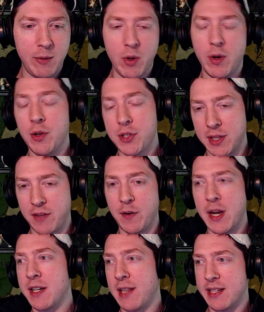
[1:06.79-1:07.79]
Also at the very
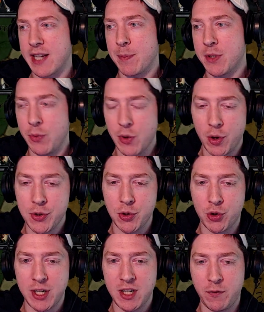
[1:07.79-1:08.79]
end of last episode, we were also
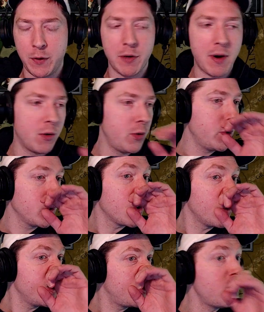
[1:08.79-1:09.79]
trying to figure out who we were
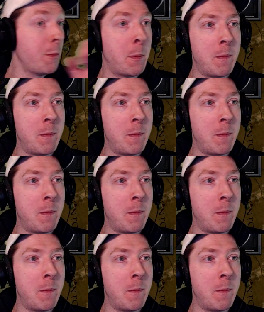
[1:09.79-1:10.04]
going to